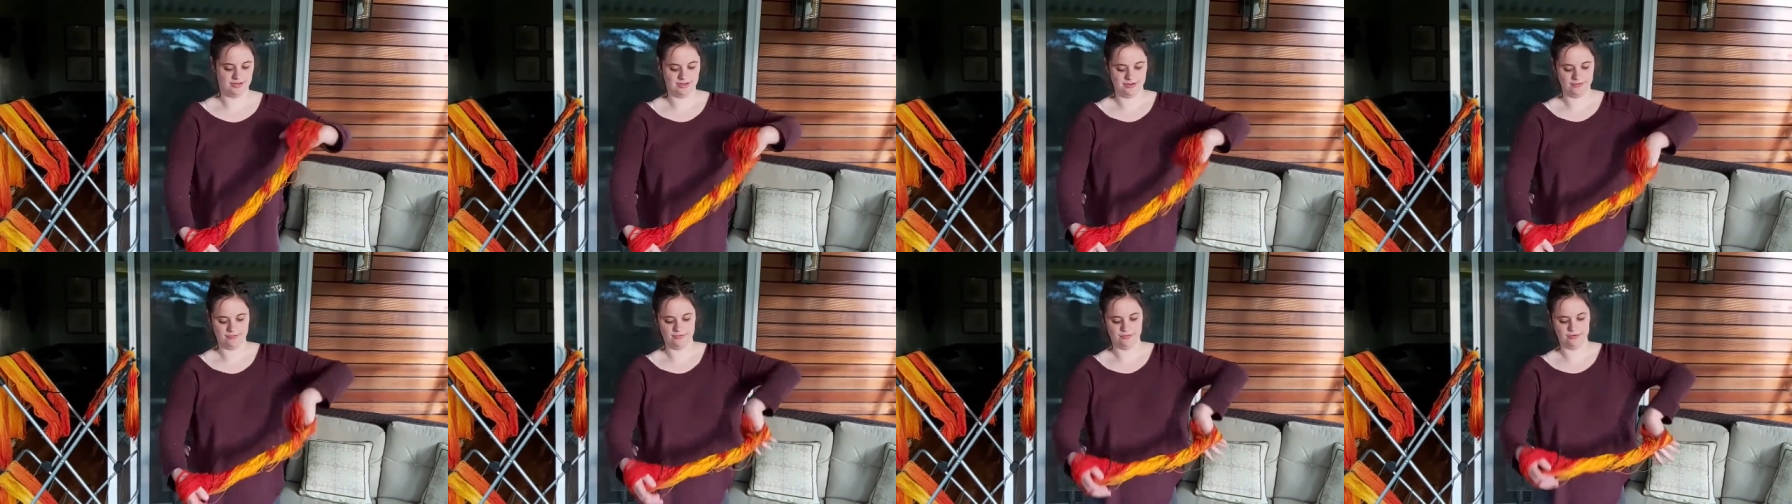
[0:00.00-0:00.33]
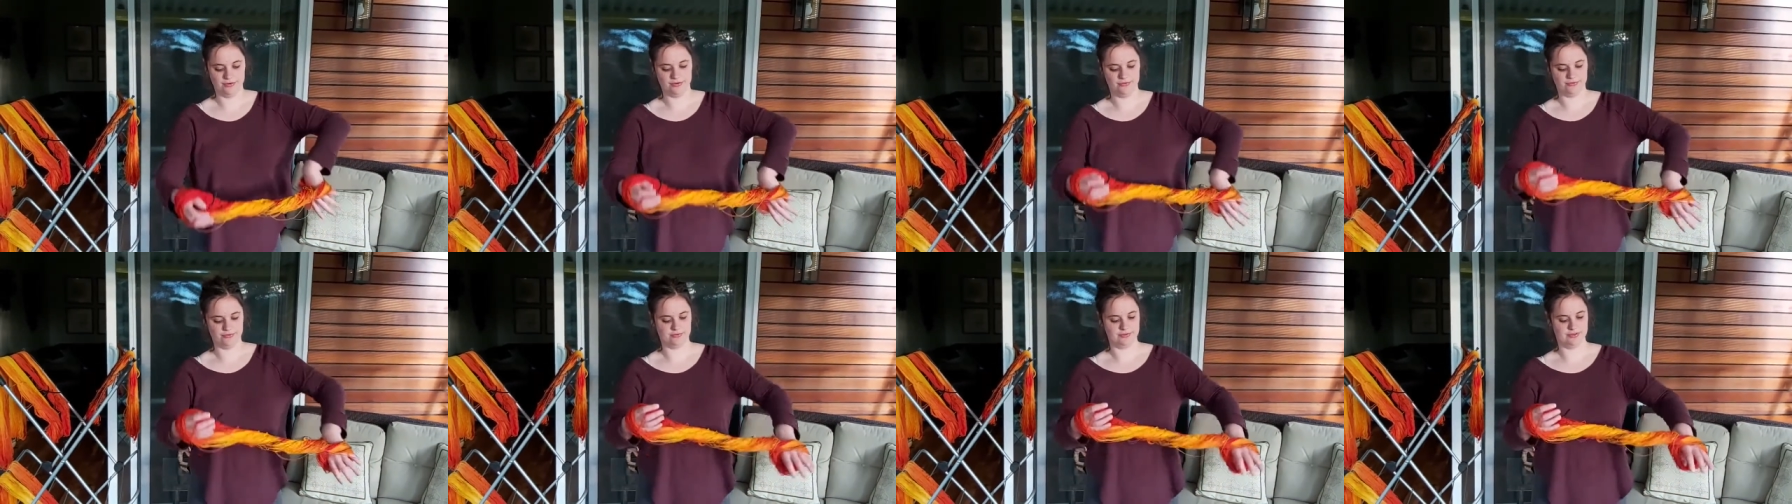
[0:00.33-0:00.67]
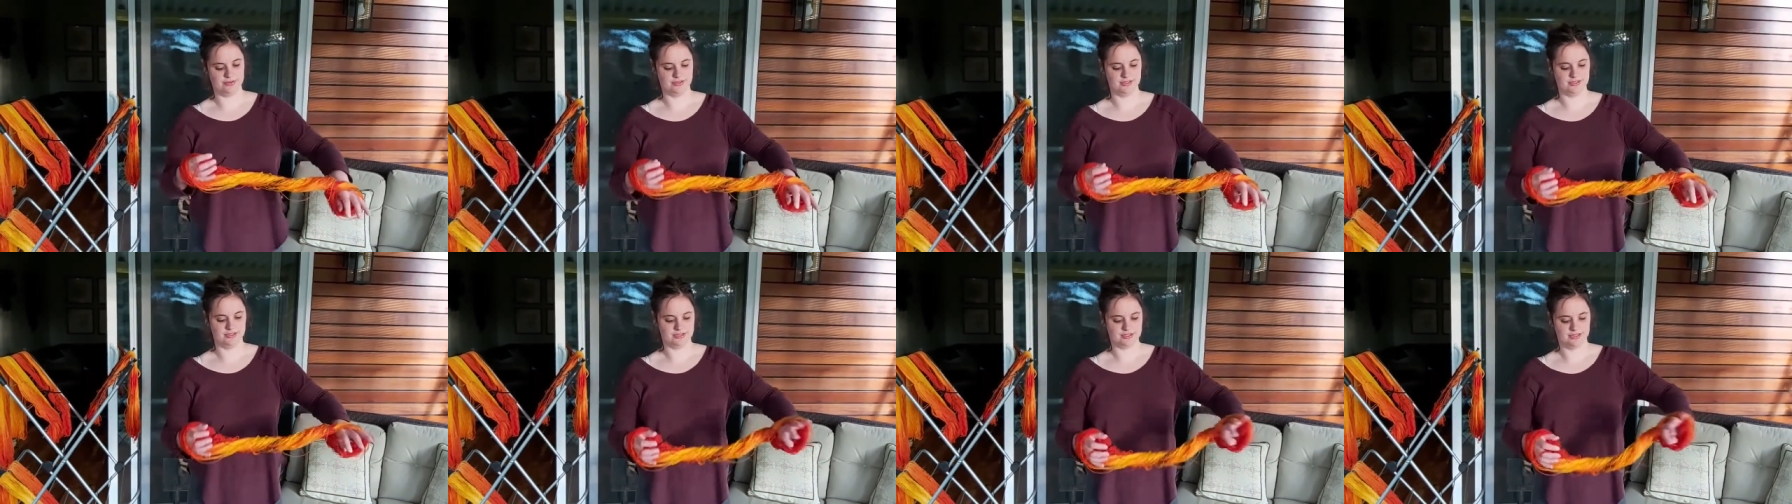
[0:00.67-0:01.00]
I won't
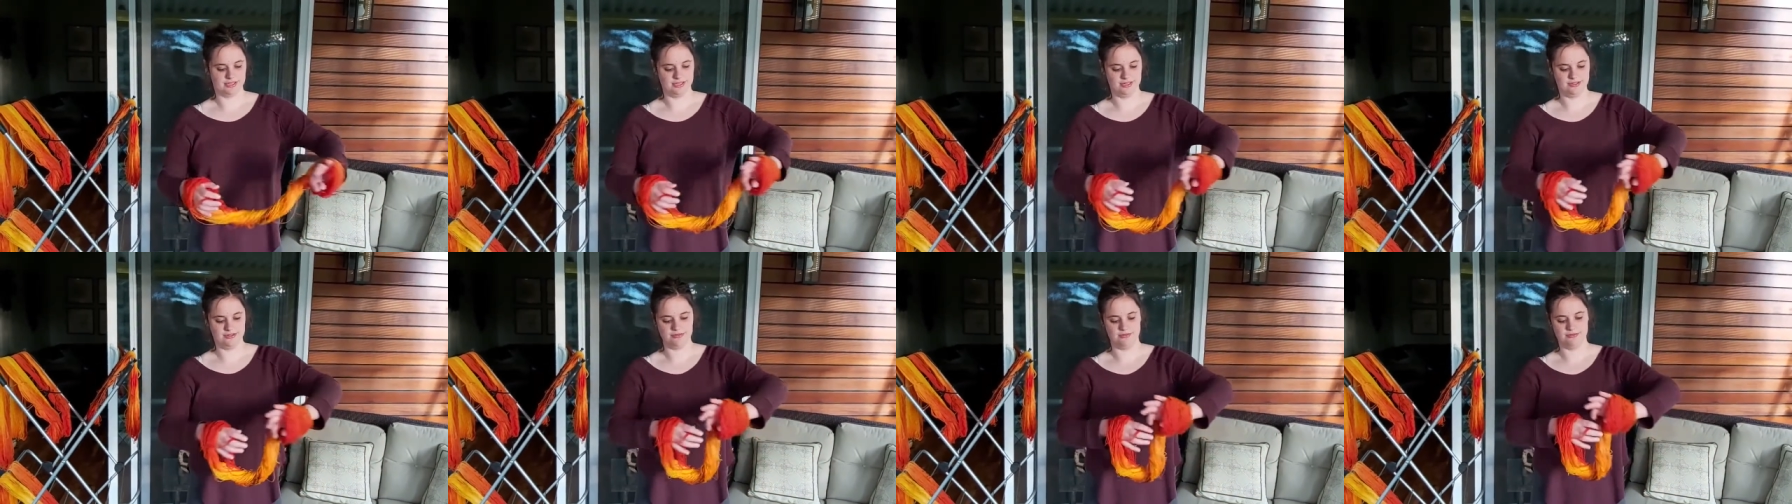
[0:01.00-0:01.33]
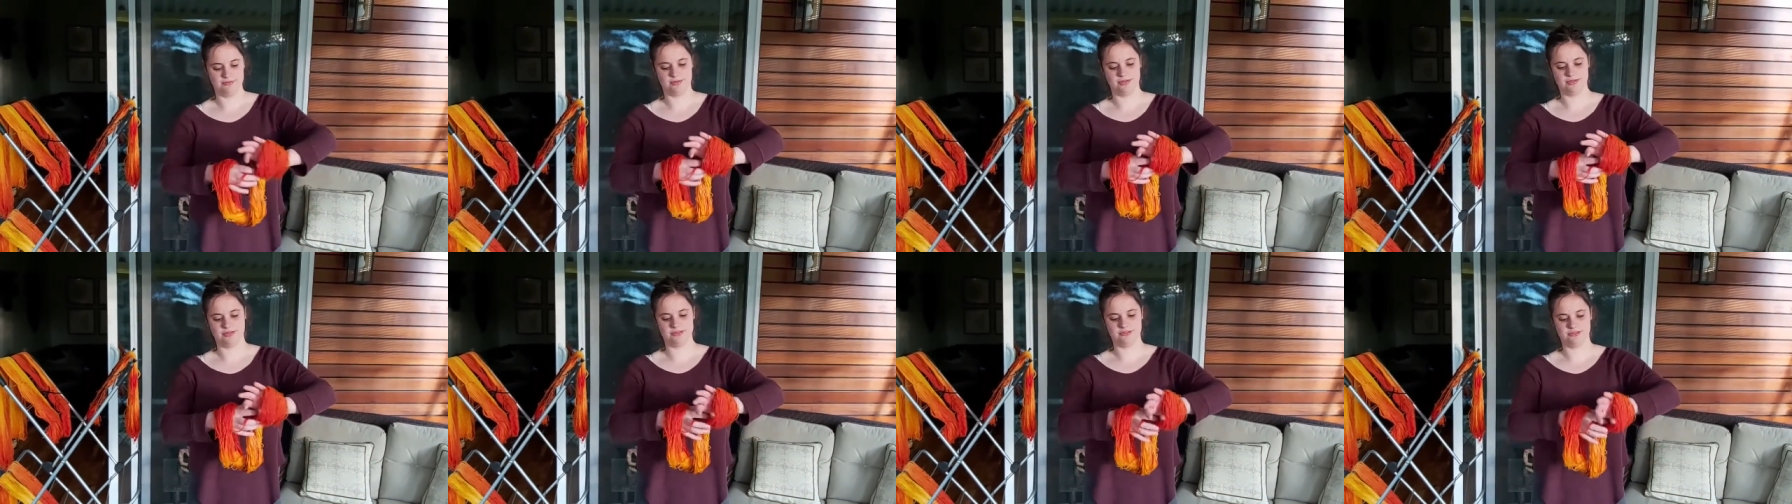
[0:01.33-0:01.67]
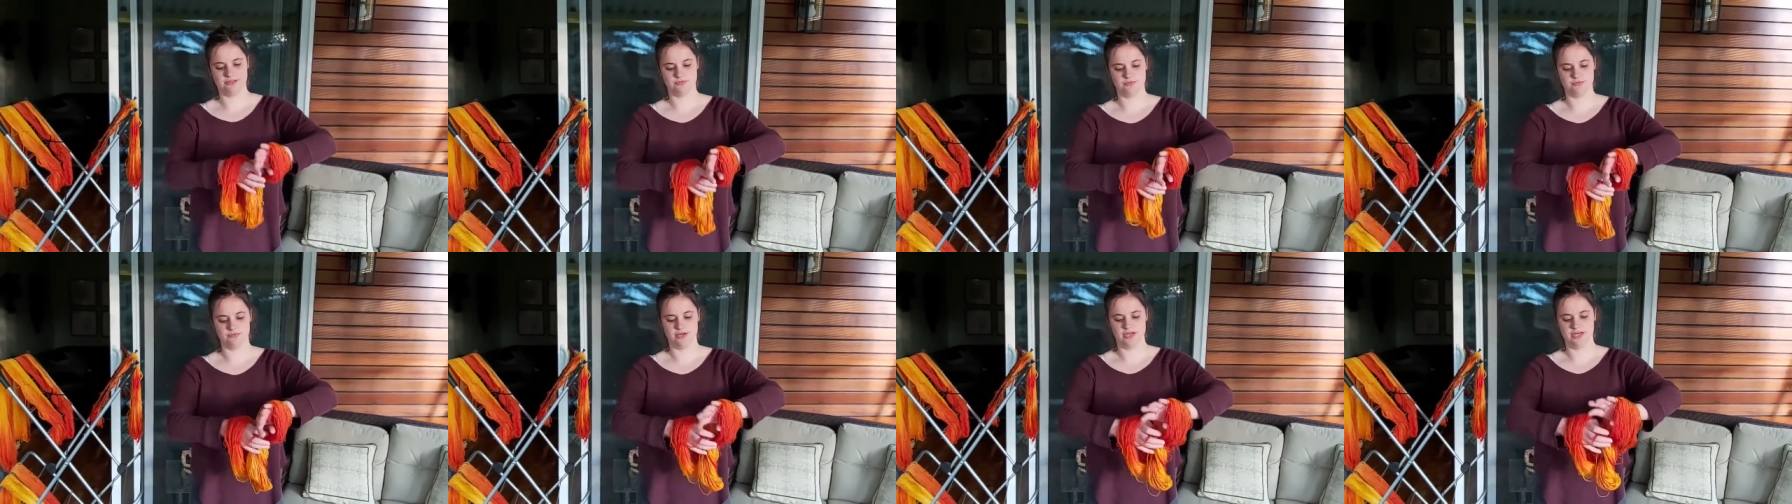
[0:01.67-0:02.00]
really skein them because
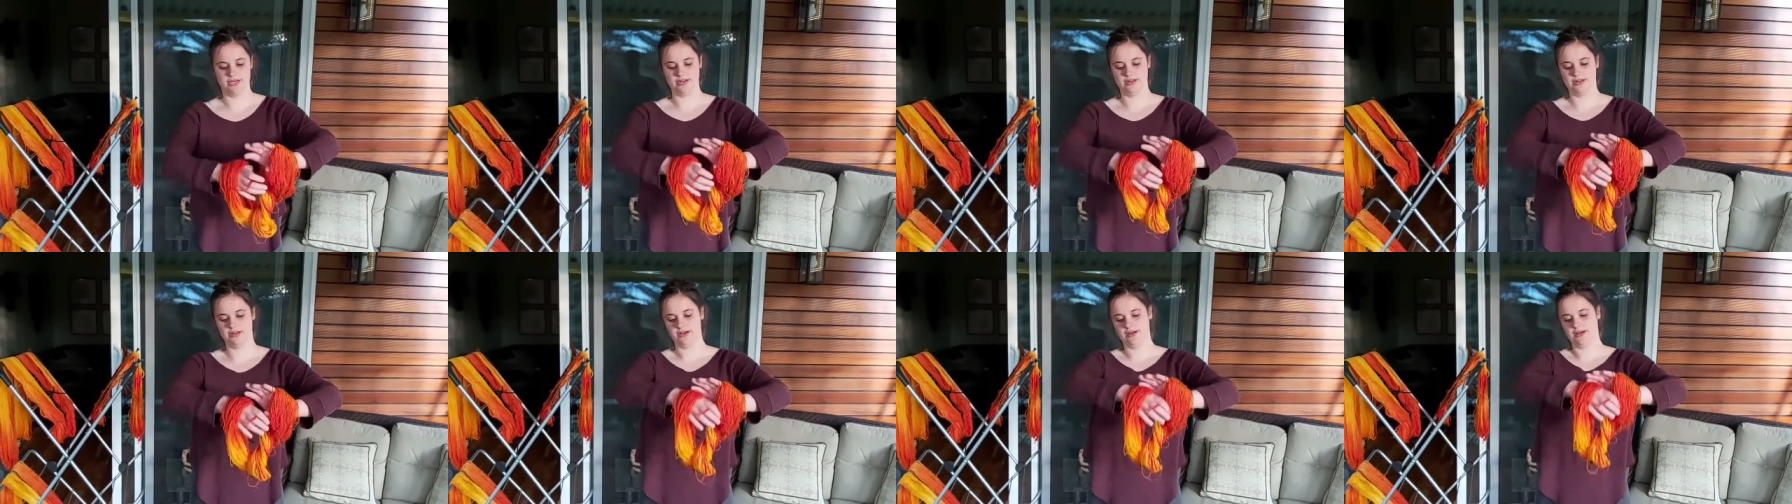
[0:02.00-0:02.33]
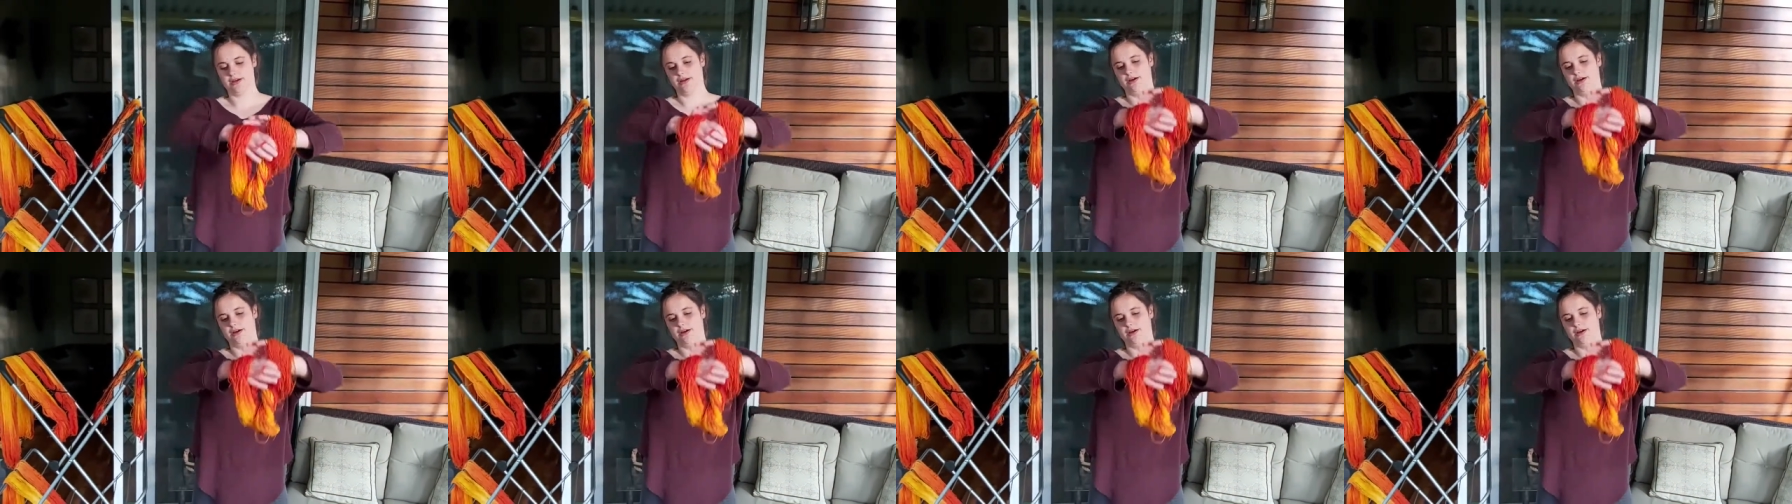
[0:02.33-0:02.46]
it's wet.